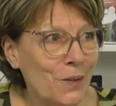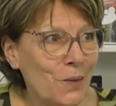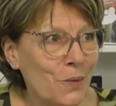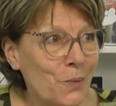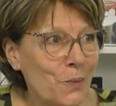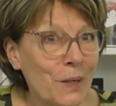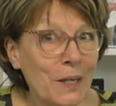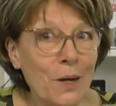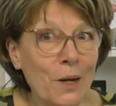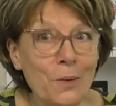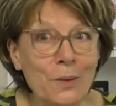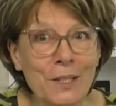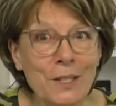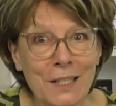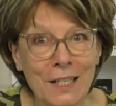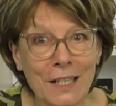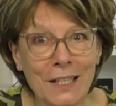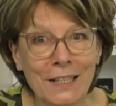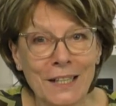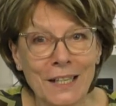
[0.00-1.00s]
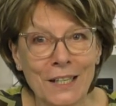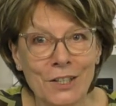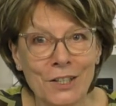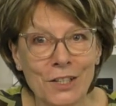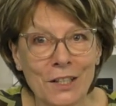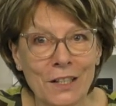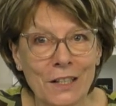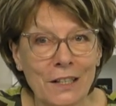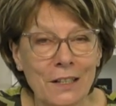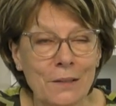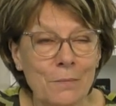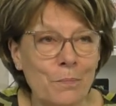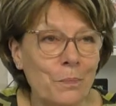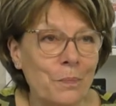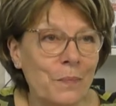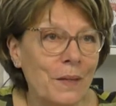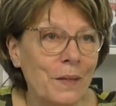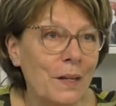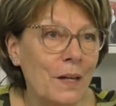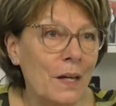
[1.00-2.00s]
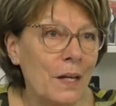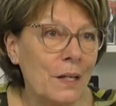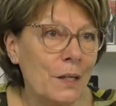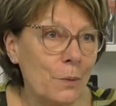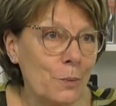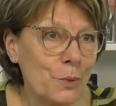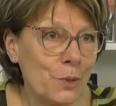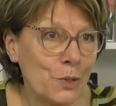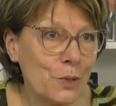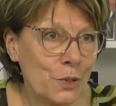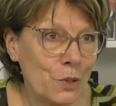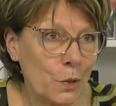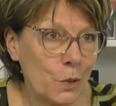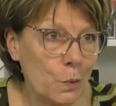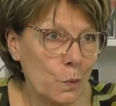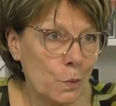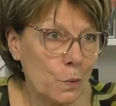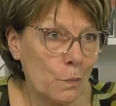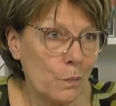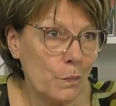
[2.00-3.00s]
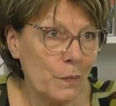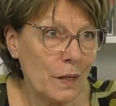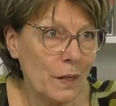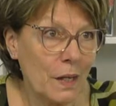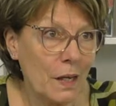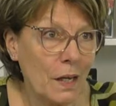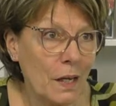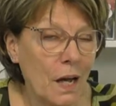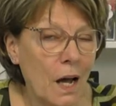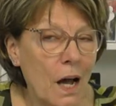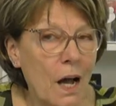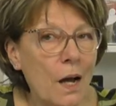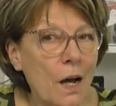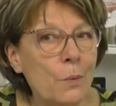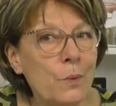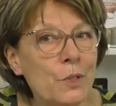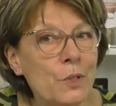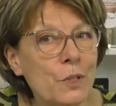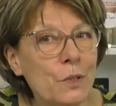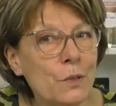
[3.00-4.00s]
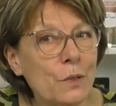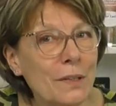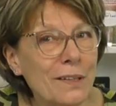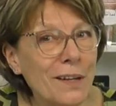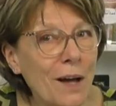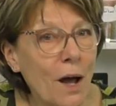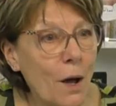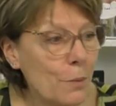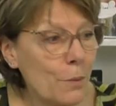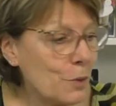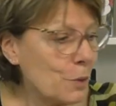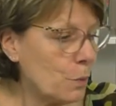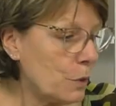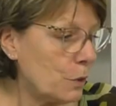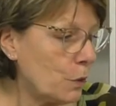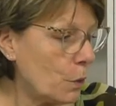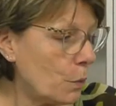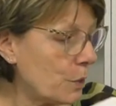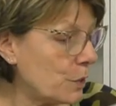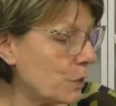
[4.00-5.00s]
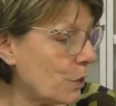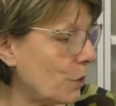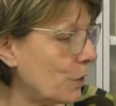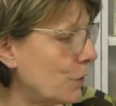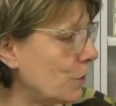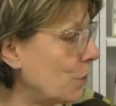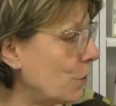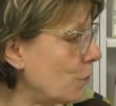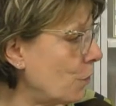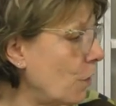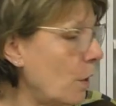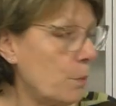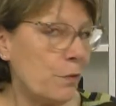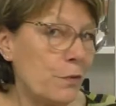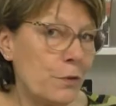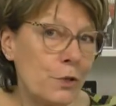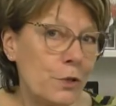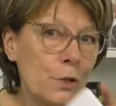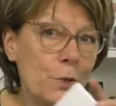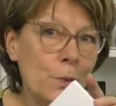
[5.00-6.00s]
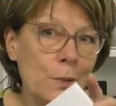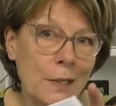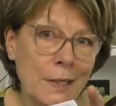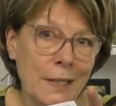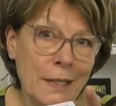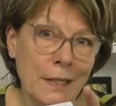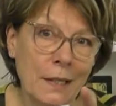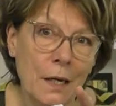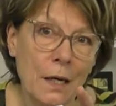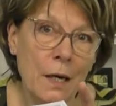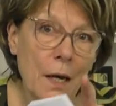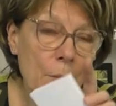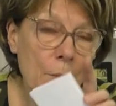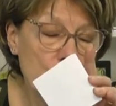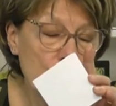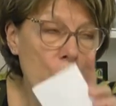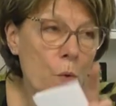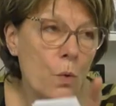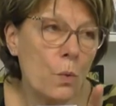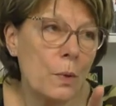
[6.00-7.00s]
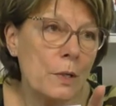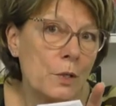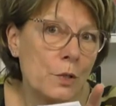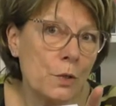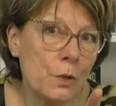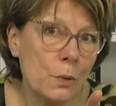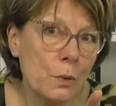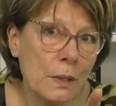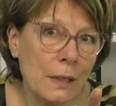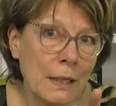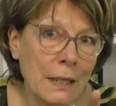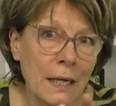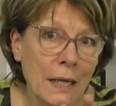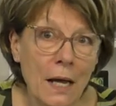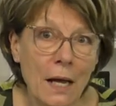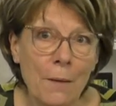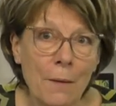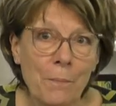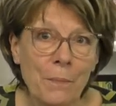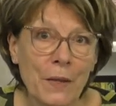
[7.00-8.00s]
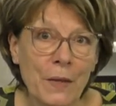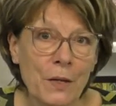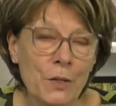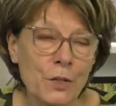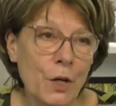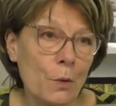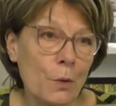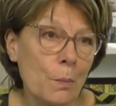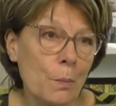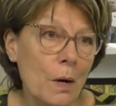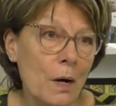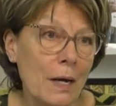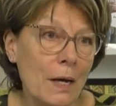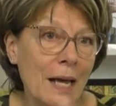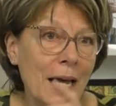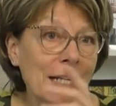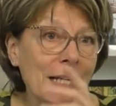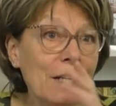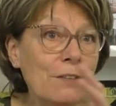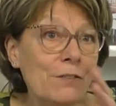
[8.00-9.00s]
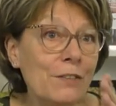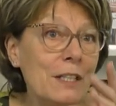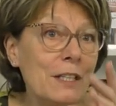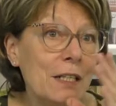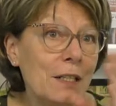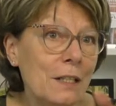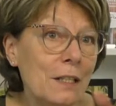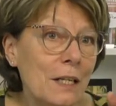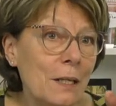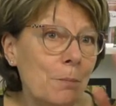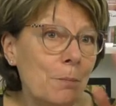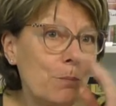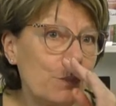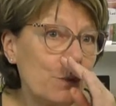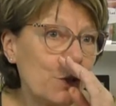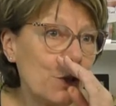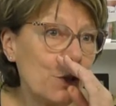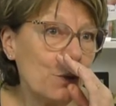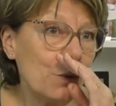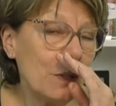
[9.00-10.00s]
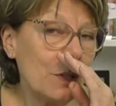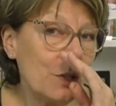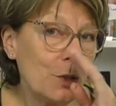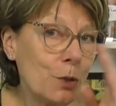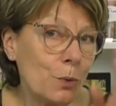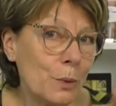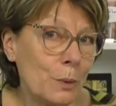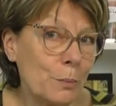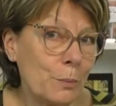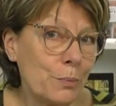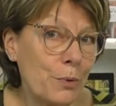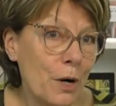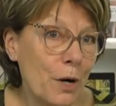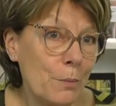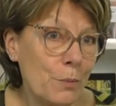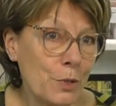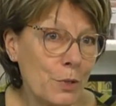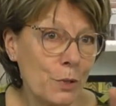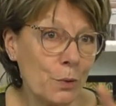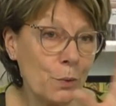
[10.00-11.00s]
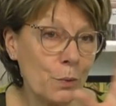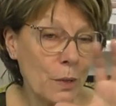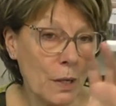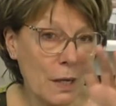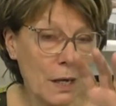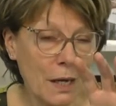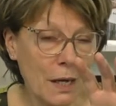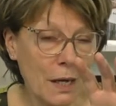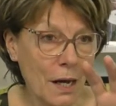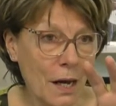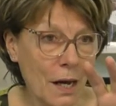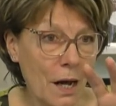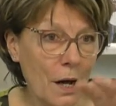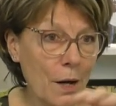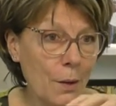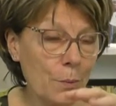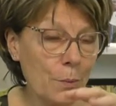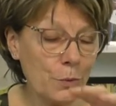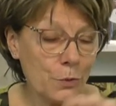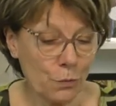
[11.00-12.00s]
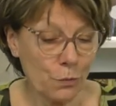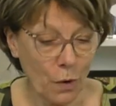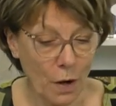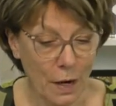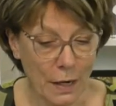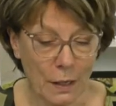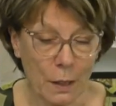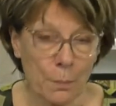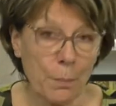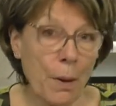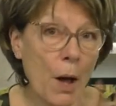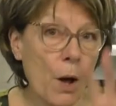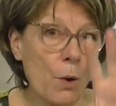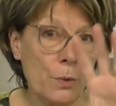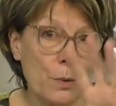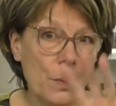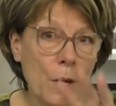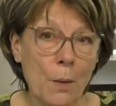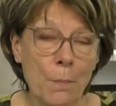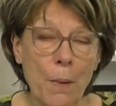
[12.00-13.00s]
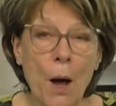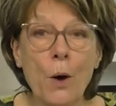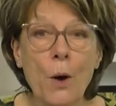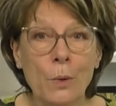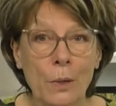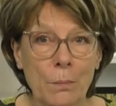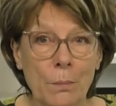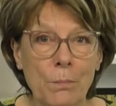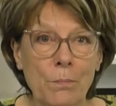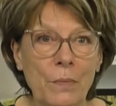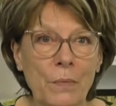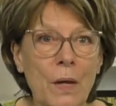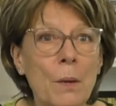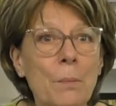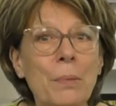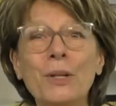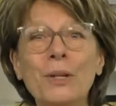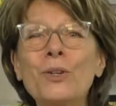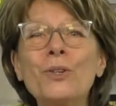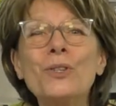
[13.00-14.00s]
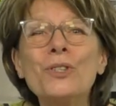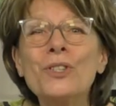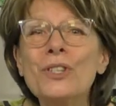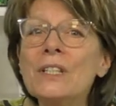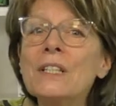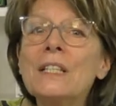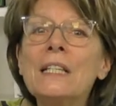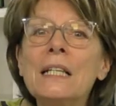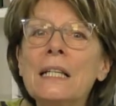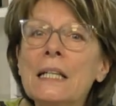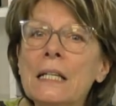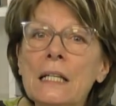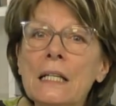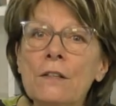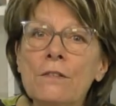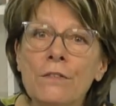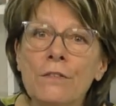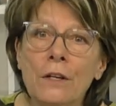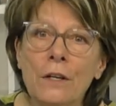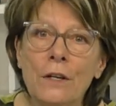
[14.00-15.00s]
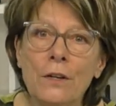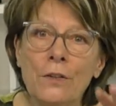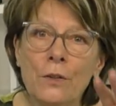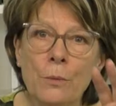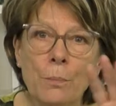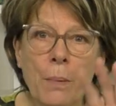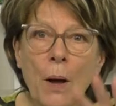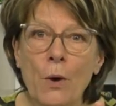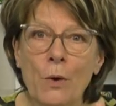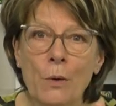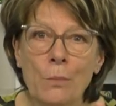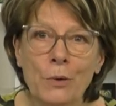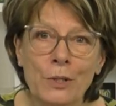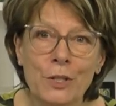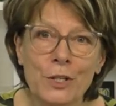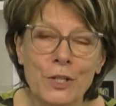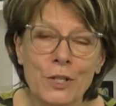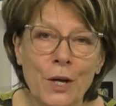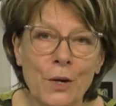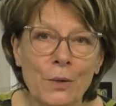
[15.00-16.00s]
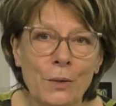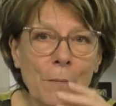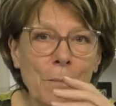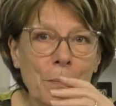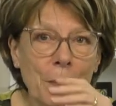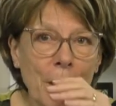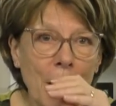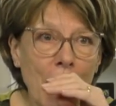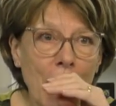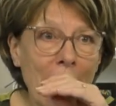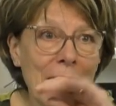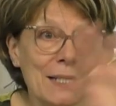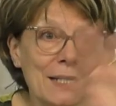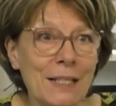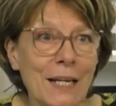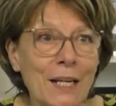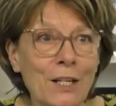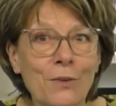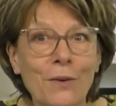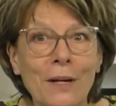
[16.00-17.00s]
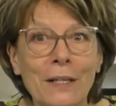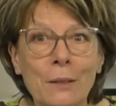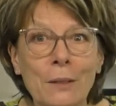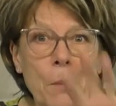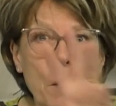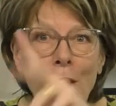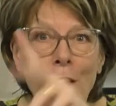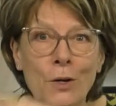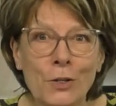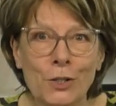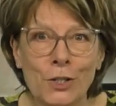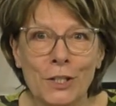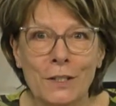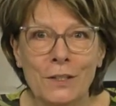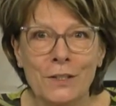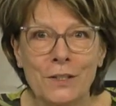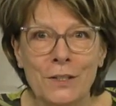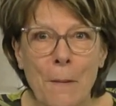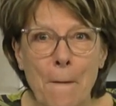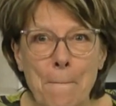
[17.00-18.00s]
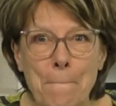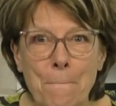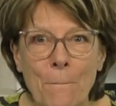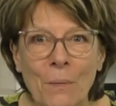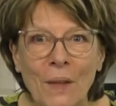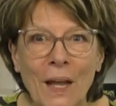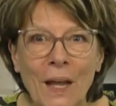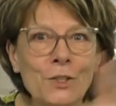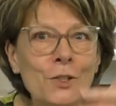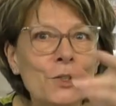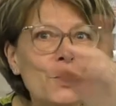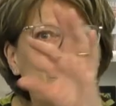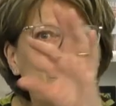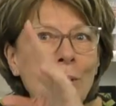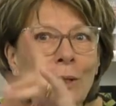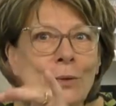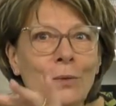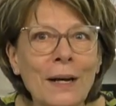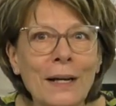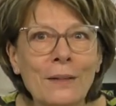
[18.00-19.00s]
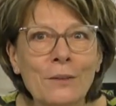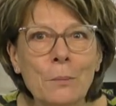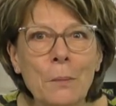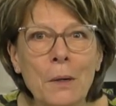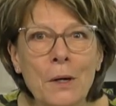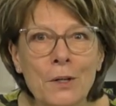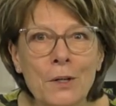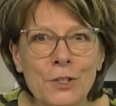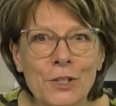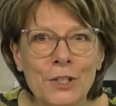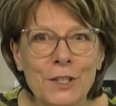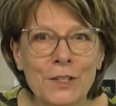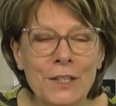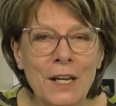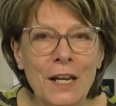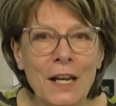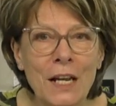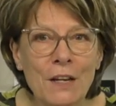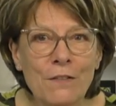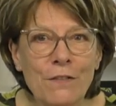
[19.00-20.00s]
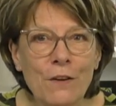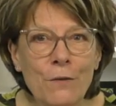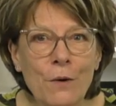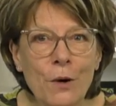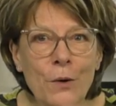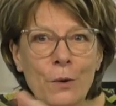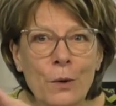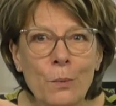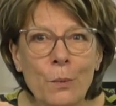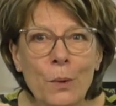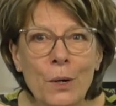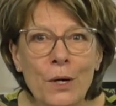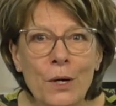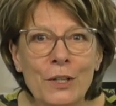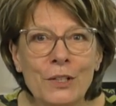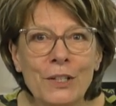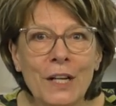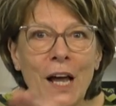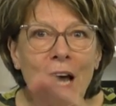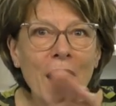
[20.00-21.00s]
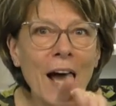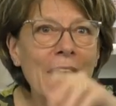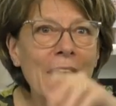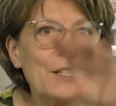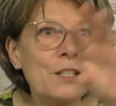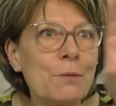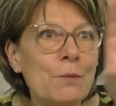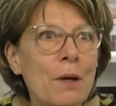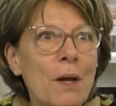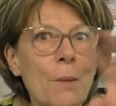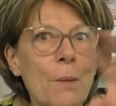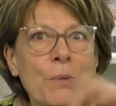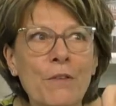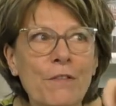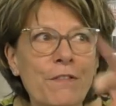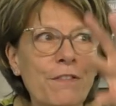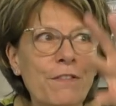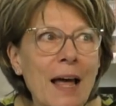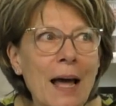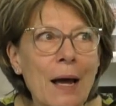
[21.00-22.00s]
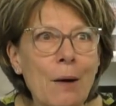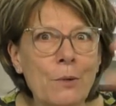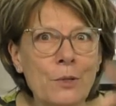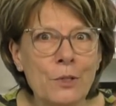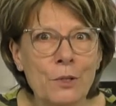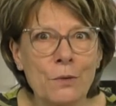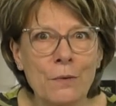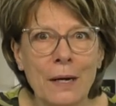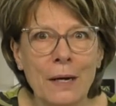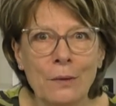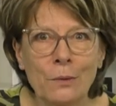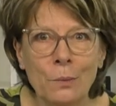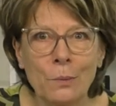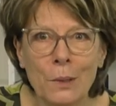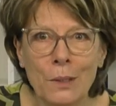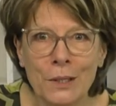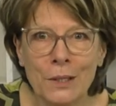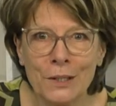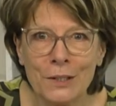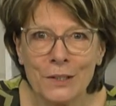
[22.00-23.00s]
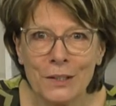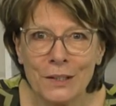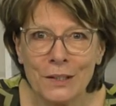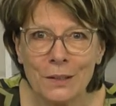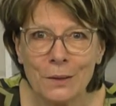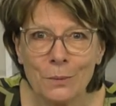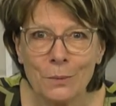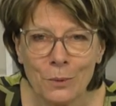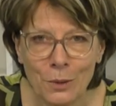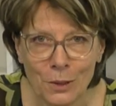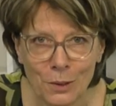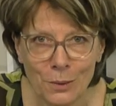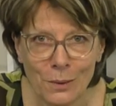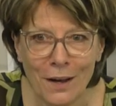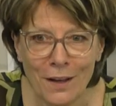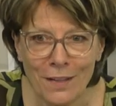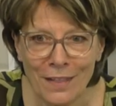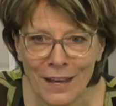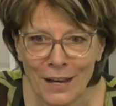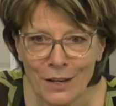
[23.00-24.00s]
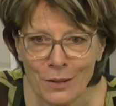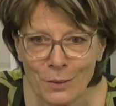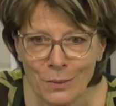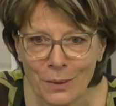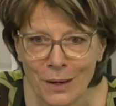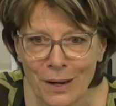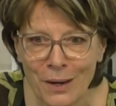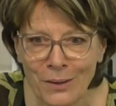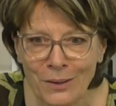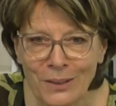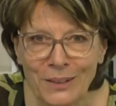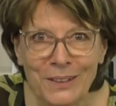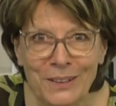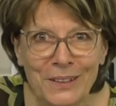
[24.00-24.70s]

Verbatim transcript: when I was a teenager and I was at school, I was I was the one that always got into trouble for doodling. I was always doodling. So my and even in, in junior school and primary school, I would write a po a poem, but I couldn't just leave the poem on its own. I had to decorate the margins. I had to doodle around the margins. If I wrote a word, I had to put flowers around the word. Were you like that as well?